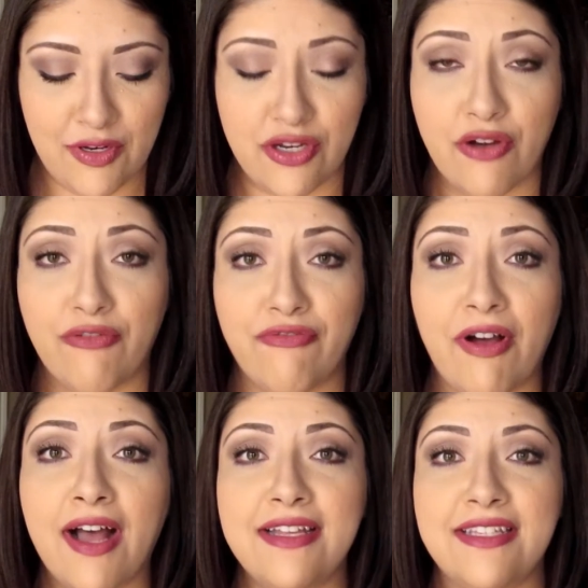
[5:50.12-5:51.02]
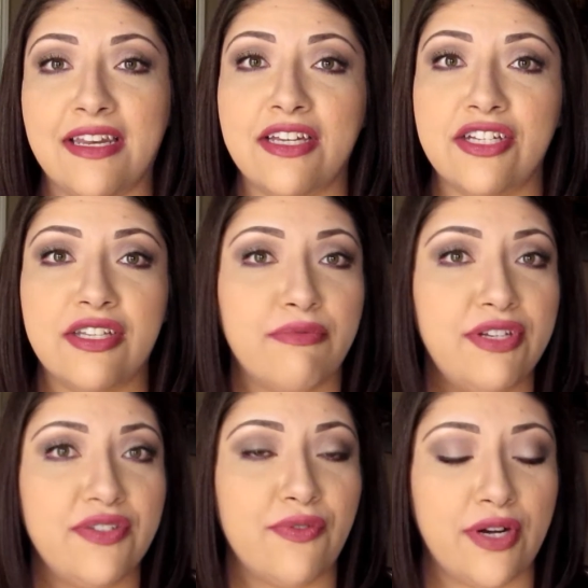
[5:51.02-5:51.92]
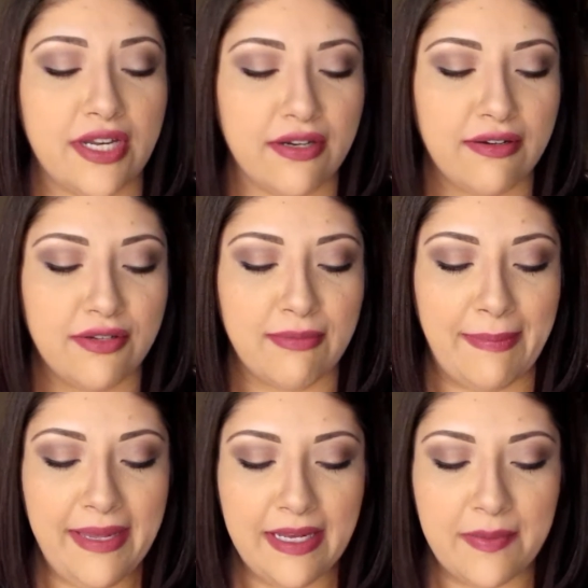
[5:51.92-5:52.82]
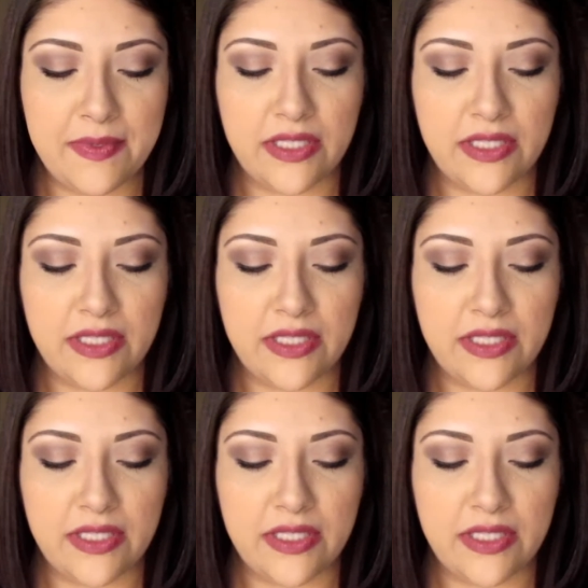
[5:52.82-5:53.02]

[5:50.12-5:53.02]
no fuss, and I just reach for it and do my makeup.